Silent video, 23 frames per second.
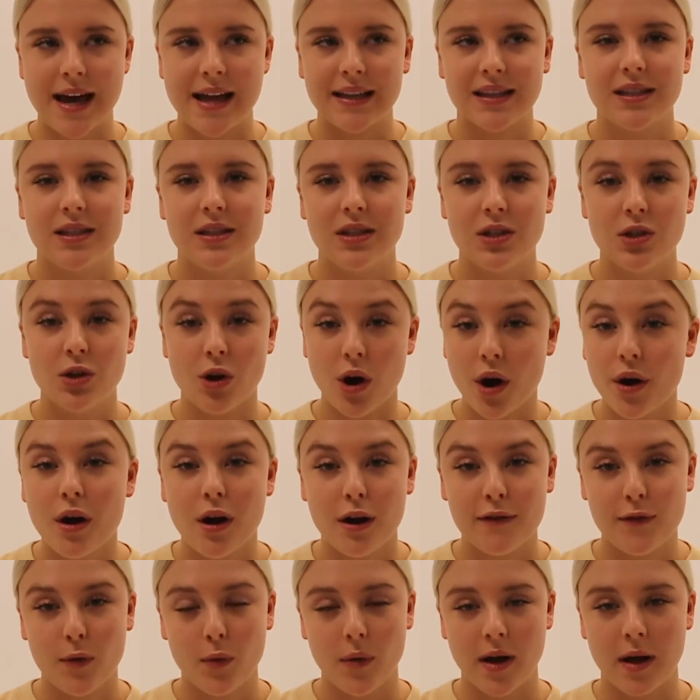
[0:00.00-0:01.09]
it's not
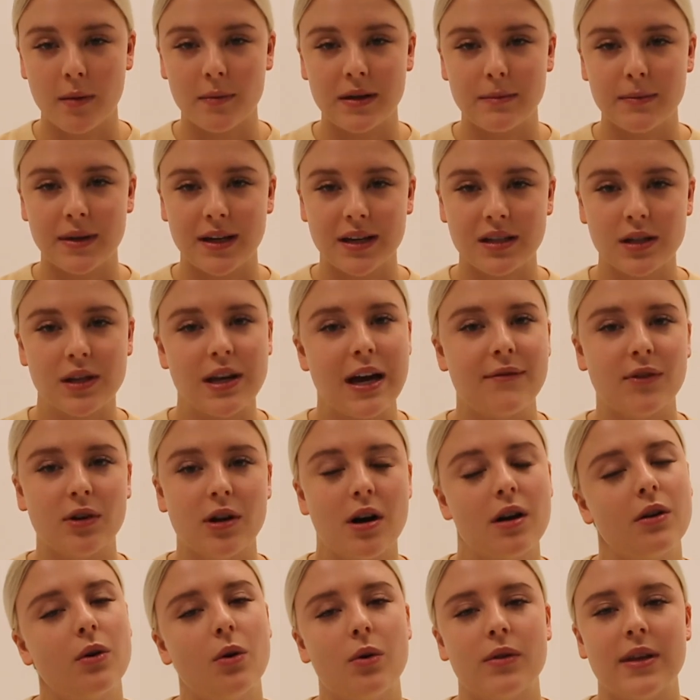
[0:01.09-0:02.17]
overwhelming because you haven't
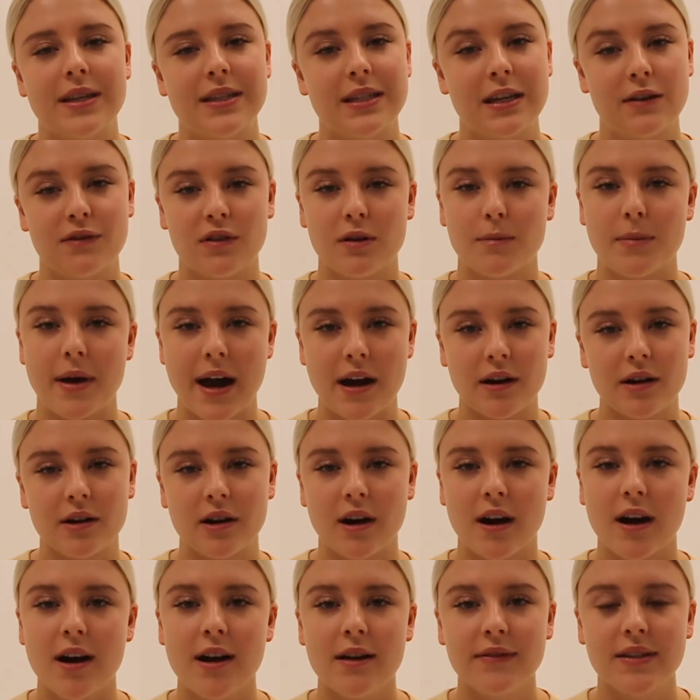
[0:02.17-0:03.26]
got all these different
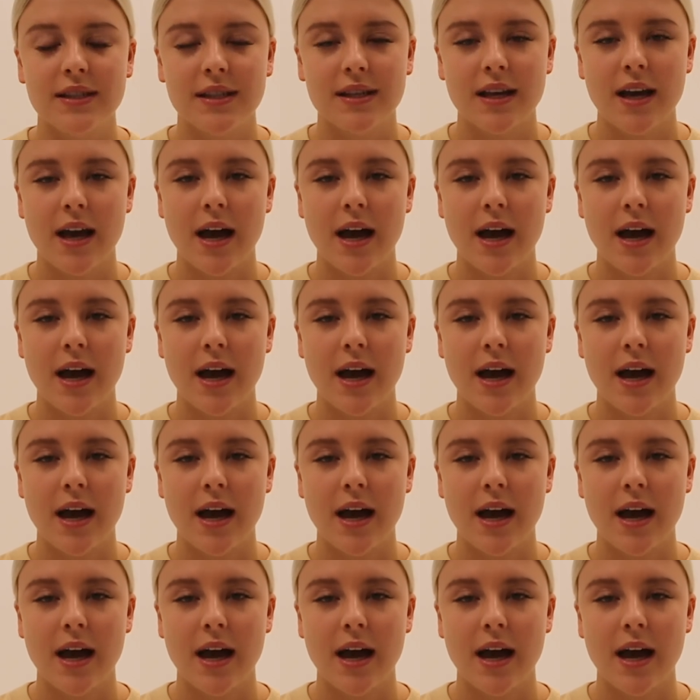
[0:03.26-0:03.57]
paragraphs.